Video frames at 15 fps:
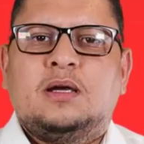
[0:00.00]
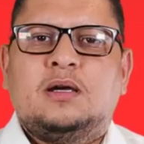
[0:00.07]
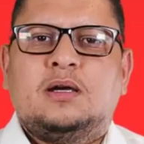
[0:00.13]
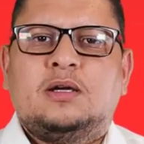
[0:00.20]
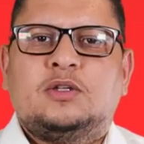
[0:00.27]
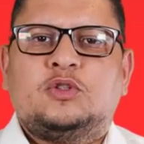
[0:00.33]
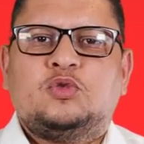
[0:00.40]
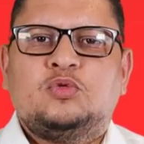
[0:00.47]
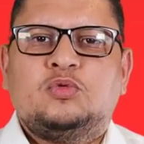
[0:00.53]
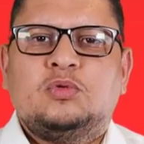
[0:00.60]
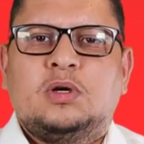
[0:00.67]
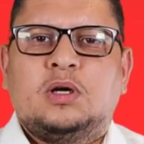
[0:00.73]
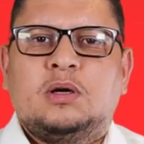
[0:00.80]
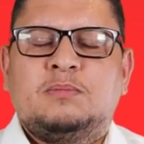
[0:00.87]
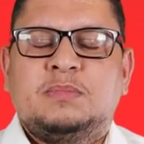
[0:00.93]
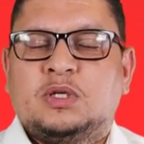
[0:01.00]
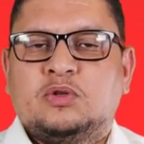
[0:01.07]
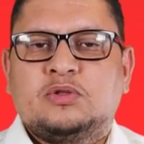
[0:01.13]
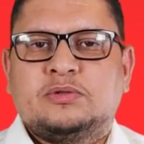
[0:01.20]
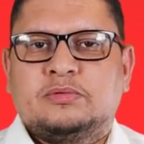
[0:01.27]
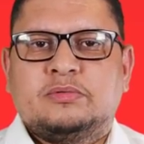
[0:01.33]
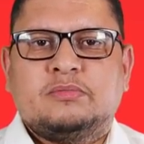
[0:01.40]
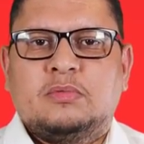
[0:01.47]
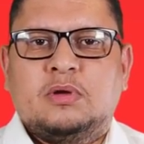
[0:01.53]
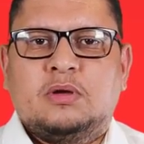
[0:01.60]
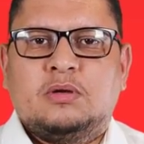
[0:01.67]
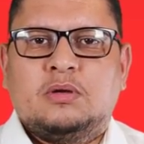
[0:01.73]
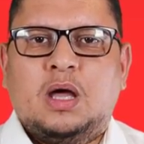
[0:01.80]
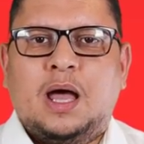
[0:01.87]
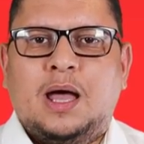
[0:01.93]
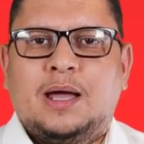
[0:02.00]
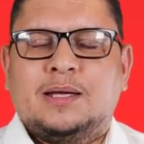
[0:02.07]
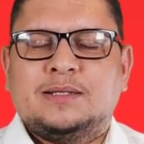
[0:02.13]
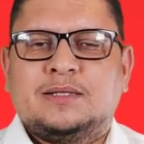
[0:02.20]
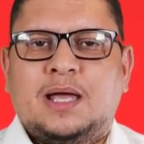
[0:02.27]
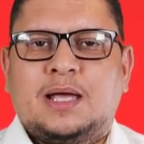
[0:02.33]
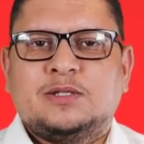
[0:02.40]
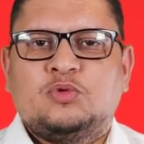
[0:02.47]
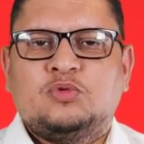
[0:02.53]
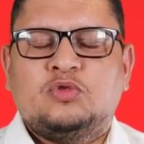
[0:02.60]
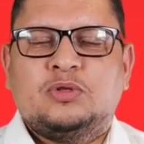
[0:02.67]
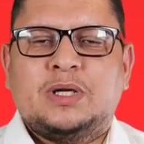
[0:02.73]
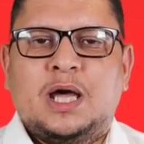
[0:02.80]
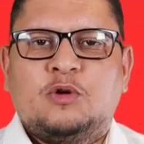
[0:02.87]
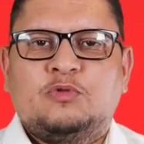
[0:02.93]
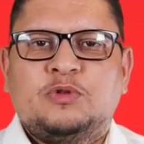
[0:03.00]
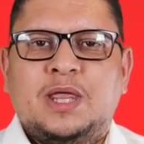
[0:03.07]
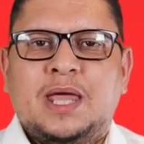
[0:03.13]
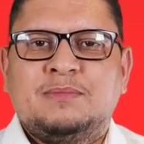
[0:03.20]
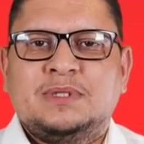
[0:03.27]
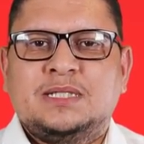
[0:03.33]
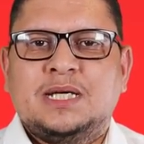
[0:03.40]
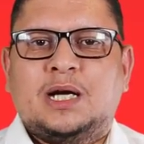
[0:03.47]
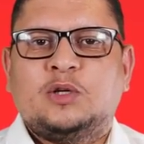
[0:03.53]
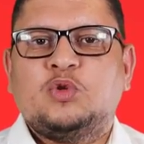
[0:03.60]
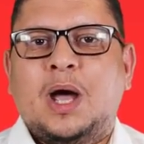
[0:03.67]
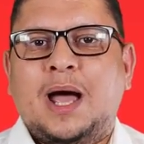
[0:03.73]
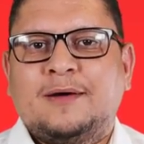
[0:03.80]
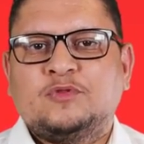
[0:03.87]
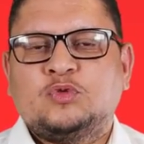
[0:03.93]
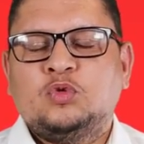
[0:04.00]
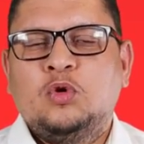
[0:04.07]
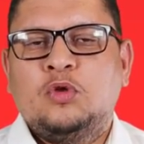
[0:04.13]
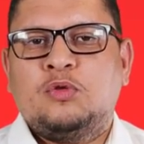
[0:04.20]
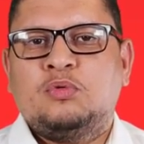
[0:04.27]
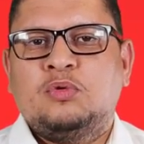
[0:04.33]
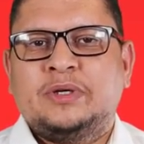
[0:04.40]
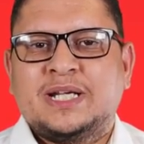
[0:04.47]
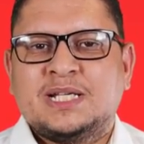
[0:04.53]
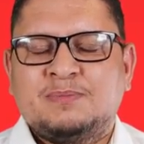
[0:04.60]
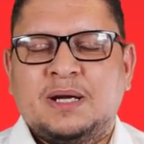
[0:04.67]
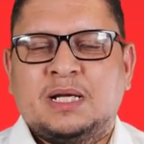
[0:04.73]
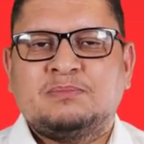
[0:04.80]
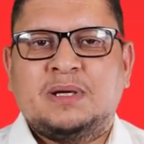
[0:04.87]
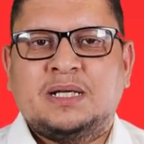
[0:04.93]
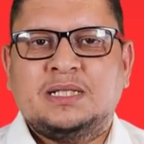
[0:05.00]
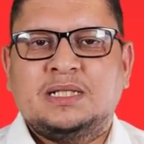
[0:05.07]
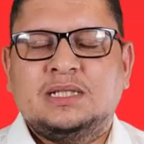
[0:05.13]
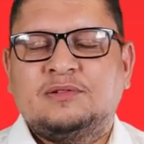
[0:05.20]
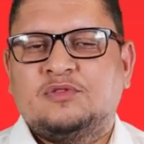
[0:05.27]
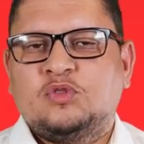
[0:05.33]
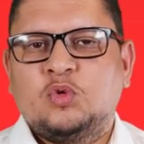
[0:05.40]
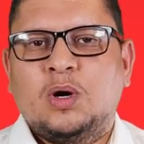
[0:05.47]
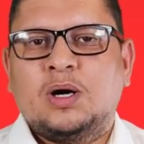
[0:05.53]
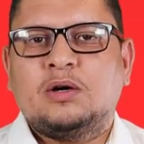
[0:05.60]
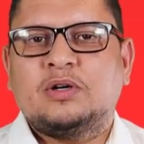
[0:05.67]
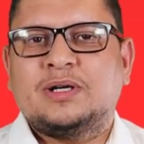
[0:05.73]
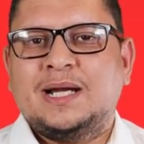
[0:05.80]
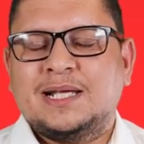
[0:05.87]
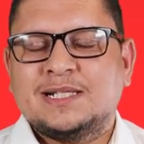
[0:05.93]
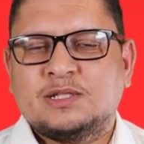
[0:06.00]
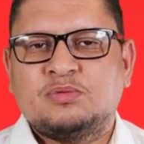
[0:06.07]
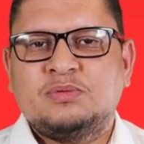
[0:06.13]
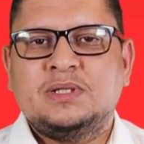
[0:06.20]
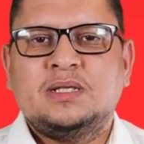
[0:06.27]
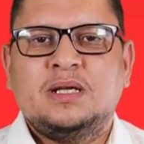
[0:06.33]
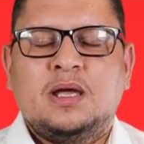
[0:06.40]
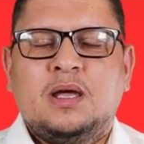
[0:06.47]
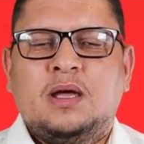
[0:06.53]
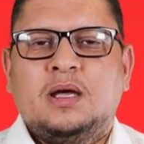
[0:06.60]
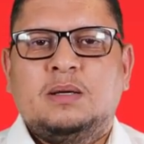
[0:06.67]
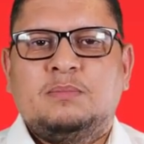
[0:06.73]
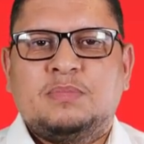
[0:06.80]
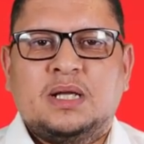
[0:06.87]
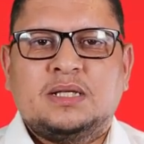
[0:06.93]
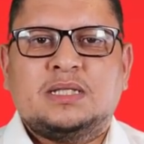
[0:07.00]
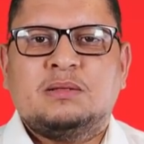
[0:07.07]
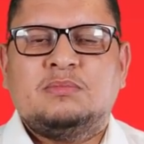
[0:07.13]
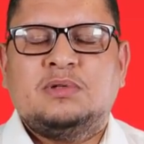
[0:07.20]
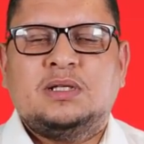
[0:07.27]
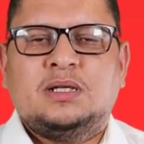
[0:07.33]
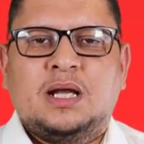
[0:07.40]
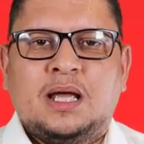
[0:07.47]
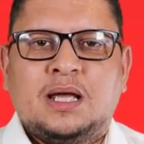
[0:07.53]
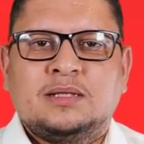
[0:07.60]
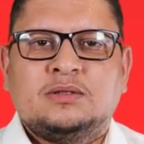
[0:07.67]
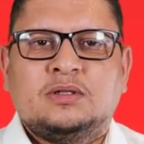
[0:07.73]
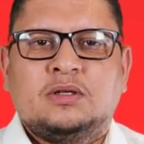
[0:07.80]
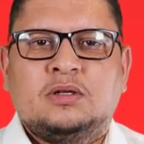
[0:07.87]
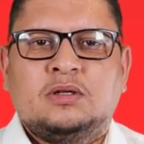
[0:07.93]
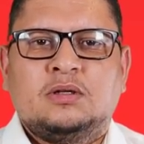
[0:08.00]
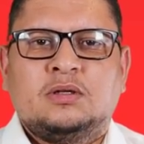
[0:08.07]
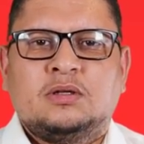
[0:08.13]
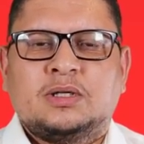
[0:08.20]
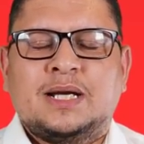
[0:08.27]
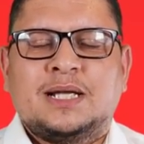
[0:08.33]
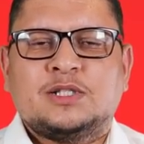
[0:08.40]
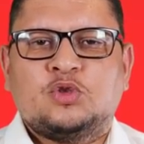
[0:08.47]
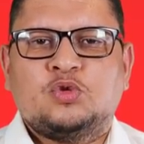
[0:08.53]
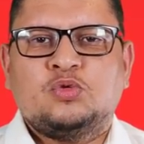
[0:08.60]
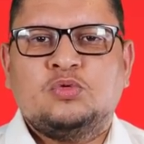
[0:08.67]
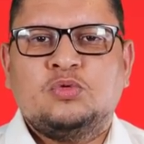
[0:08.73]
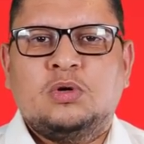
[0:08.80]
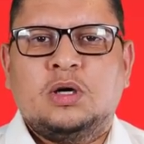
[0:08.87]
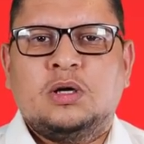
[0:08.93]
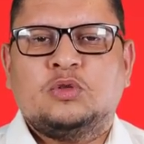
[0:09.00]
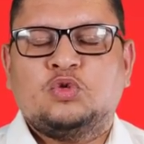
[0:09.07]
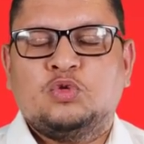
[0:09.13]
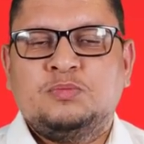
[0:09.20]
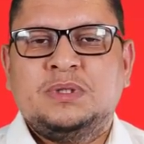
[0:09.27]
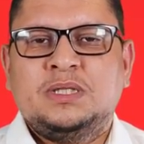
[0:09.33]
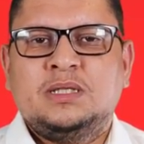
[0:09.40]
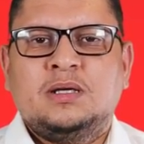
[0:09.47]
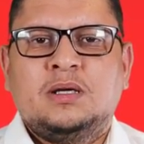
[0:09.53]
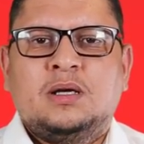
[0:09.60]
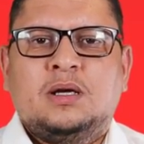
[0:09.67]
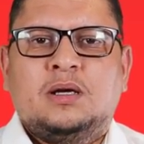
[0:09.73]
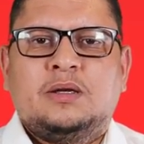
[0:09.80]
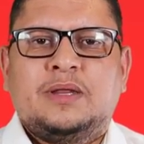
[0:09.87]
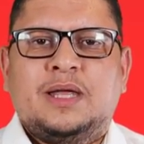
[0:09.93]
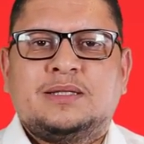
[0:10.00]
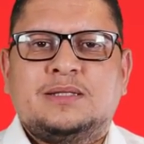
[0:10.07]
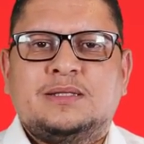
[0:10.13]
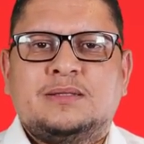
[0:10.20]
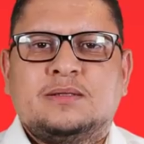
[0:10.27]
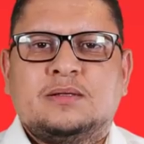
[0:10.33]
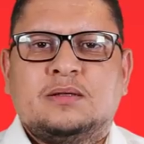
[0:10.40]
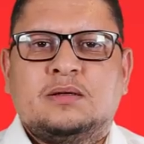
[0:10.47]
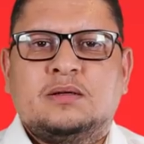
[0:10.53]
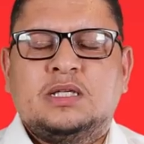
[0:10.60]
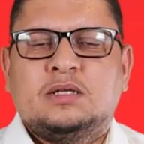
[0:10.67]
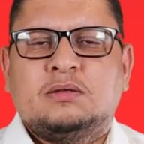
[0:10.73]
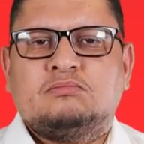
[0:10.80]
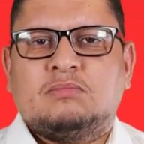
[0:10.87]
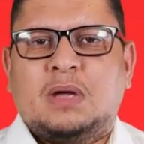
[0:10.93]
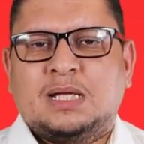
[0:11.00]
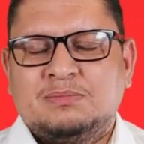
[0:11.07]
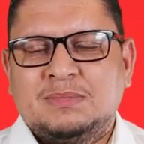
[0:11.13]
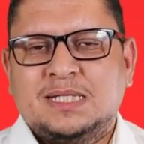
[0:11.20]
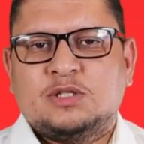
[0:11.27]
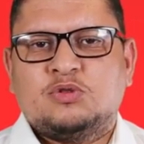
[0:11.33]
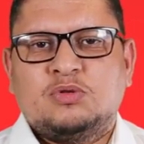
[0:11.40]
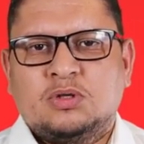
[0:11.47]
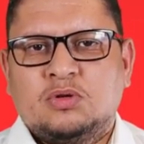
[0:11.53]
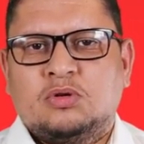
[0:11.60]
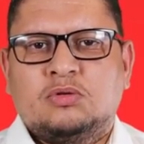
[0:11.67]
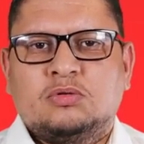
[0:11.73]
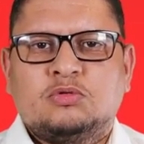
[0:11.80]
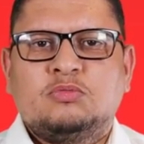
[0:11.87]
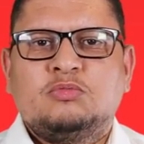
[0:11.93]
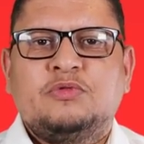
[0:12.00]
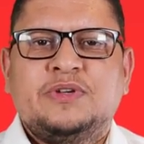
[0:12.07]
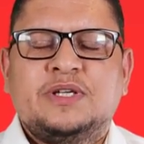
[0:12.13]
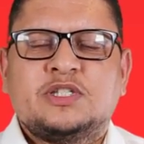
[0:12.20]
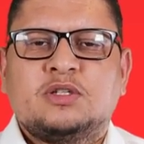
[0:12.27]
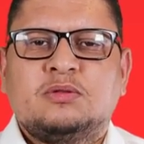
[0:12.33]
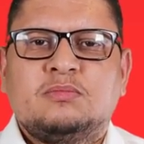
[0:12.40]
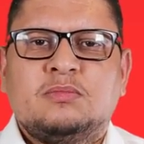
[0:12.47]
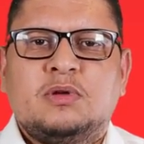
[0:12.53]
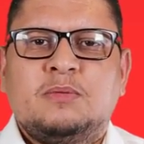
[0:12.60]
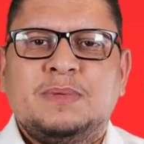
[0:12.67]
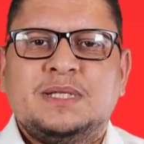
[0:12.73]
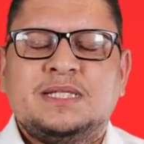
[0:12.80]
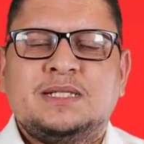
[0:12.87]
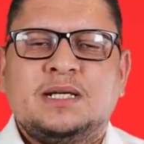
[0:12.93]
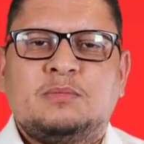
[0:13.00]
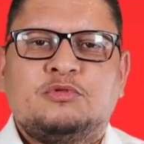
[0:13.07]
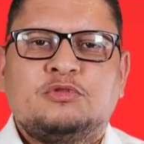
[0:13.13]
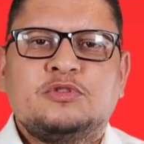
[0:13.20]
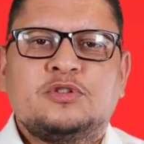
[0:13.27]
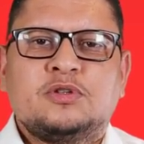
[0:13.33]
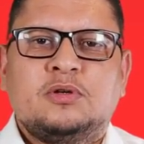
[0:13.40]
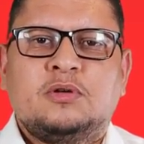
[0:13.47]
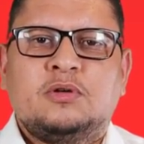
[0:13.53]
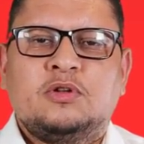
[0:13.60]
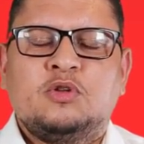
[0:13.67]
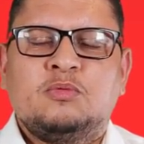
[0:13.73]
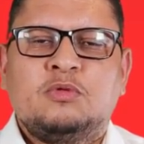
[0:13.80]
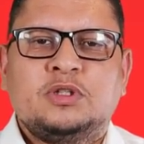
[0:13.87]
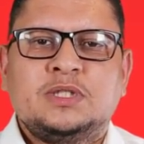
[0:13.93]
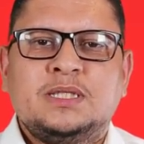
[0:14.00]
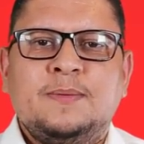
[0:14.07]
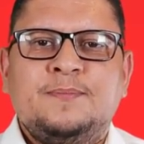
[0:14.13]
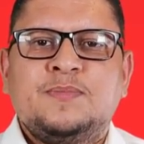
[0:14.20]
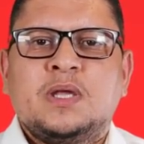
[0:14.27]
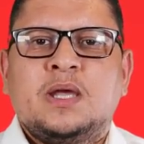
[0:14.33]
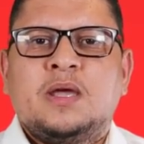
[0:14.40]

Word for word: uh, to uh, because uh, as, as you know now with MDR you have to go through an expert panel if you are a class three implantable and uh, class two uh, to be uh, that is um, administering or removing some medicinal products on, on the body.